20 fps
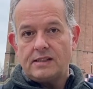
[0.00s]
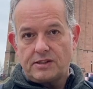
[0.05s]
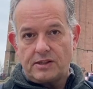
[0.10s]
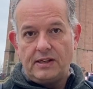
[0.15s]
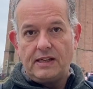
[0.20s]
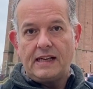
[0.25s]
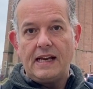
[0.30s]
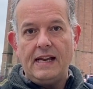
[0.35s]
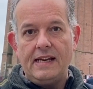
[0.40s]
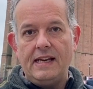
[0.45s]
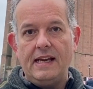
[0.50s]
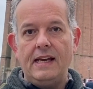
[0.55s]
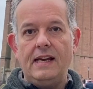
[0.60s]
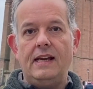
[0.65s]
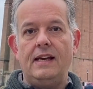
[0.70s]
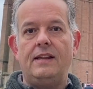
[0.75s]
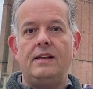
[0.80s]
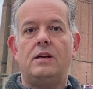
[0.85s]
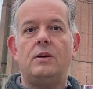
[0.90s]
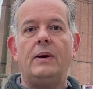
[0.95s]
going to get you
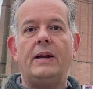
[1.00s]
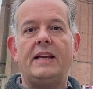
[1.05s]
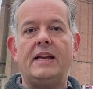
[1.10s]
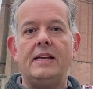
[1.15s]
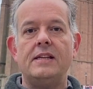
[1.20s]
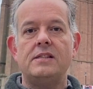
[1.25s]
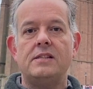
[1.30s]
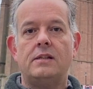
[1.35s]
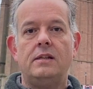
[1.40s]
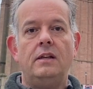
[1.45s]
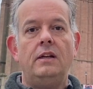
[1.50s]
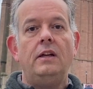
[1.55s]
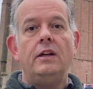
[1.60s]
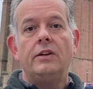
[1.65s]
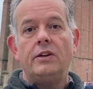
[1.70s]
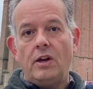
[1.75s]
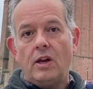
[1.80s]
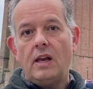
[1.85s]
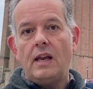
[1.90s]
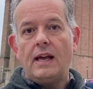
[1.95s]
here the quickest.
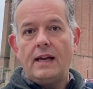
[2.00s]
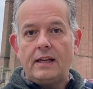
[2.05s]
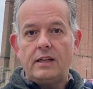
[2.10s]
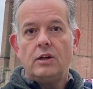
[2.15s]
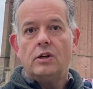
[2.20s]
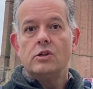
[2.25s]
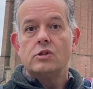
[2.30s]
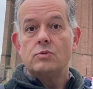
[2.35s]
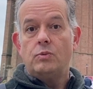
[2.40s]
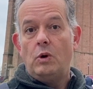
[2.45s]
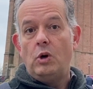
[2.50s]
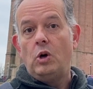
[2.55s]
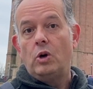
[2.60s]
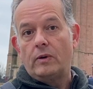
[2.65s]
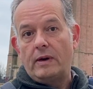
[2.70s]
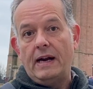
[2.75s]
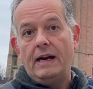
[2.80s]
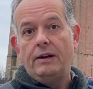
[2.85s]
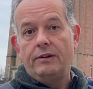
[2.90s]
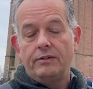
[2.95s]
Not like us, walk
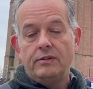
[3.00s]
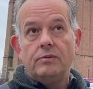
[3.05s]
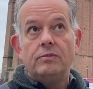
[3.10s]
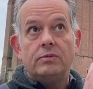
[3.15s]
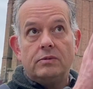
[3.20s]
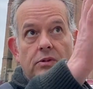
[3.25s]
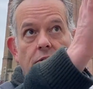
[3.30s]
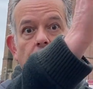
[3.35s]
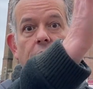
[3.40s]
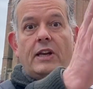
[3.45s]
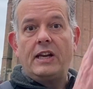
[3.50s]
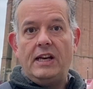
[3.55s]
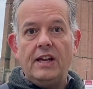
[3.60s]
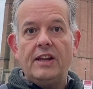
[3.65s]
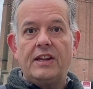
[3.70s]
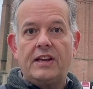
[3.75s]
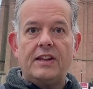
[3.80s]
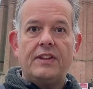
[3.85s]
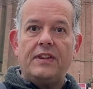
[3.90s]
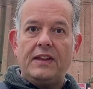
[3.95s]
around looking at
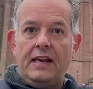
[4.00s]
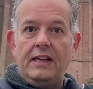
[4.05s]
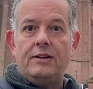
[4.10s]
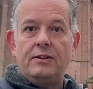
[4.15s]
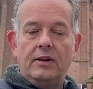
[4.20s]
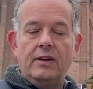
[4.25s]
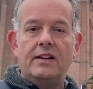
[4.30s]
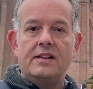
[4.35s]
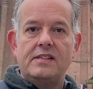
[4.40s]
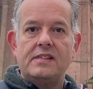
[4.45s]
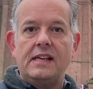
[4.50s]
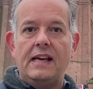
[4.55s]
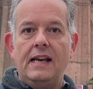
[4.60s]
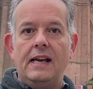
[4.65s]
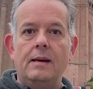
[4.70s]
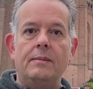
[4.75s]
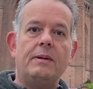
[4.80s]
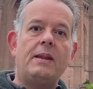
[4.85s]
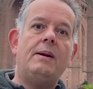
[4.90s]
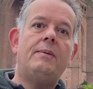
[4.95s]
the cathedral and seeing
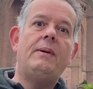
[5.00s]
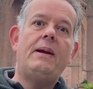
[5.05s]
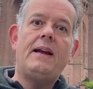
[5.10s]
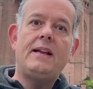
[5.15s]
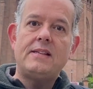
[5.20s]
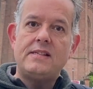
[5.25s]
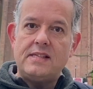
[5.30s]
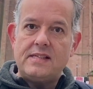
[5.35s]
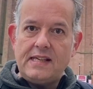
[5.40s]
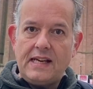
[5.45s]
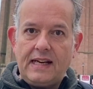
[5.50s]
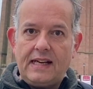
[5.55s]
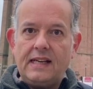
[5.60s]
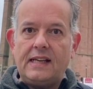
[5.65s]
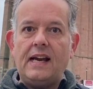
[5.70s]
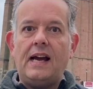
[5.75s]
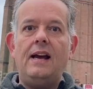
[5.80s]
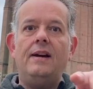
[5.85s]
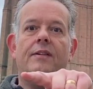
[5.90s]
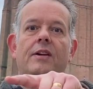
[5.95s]
it, but then we had to take a
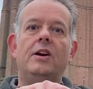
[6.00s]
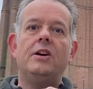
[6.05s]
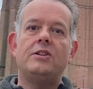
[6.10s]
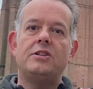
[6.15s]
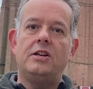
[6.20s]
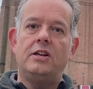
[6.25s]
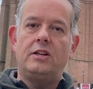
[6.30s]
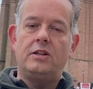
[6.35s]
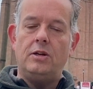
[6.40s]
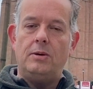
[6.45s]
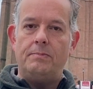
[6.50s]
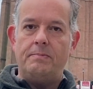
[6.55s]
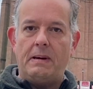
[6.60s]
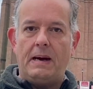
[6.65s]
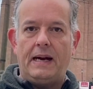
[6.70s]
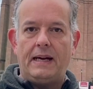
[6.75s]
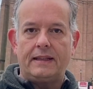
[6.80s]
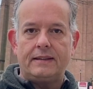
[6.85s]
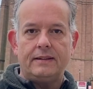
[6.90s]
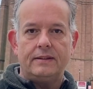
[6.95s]
diversion and come
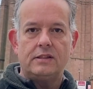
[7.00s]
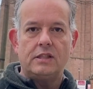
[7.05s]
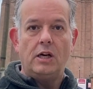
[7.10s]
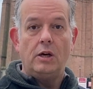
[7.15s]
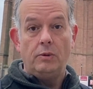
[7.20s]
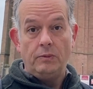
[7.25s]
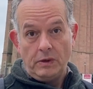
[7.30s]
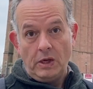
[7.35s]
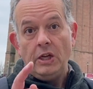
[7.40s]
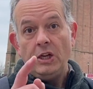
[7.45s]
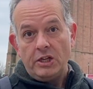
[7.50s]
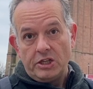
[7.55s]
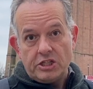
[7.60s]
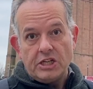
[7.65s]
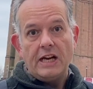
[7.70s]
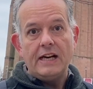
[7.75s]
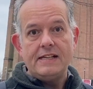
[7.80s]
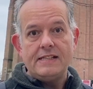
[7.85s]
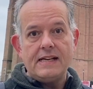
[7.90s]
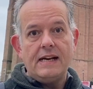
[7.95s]
back. So
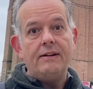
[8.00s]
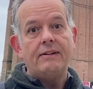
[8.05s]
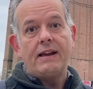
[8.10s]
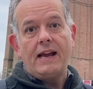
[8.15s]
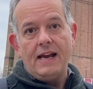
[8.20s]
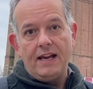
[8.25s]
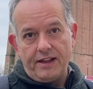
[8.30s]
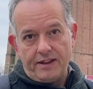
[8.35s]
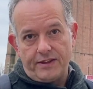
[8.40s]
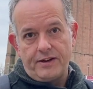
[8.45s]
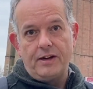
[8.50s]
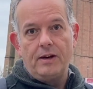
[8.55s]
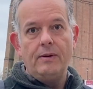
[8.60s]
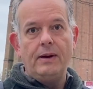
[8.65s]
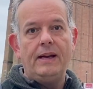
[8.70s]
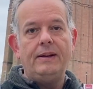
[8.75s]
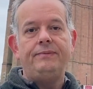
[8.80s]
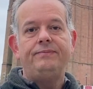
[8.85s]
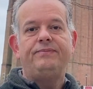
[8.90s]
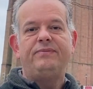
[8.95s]
Chinatown gate, through
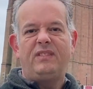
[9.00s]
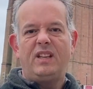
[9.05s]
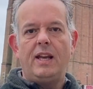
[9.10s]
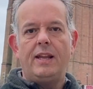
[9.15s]
it, you're